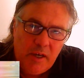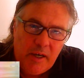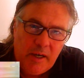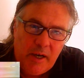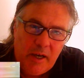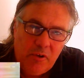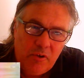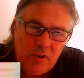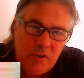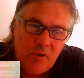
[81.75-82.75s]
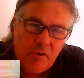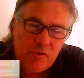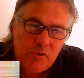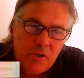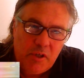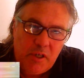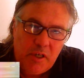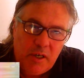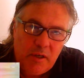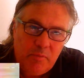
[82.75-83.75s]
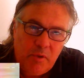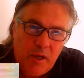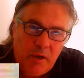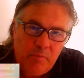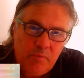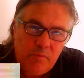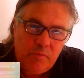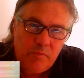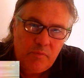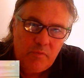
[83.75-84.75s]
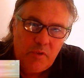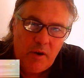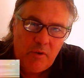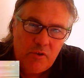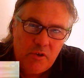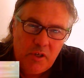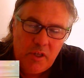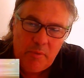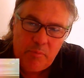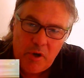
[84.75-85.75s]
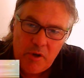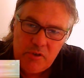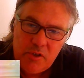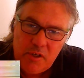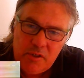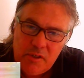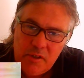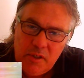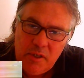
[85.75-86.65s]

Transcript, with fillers: uh, and I obviously uh, you know guarantee that process.